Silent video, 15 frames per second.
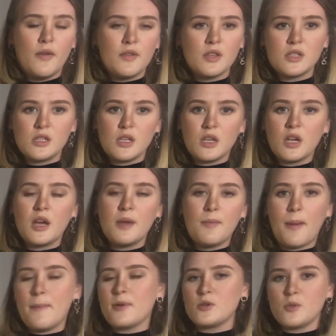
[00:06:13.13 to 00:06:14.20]
obviously
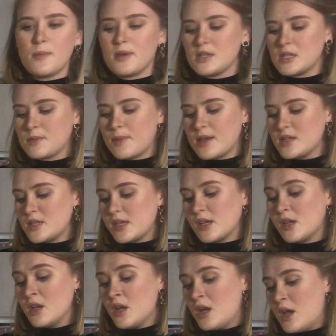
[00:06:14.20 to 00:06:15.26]
cayenne pepper is what makes it
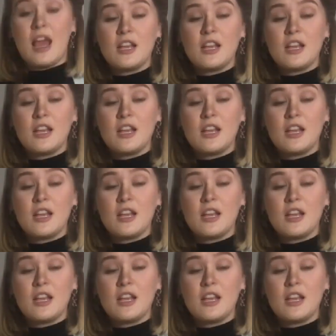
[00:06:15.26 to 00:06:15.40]
spicy.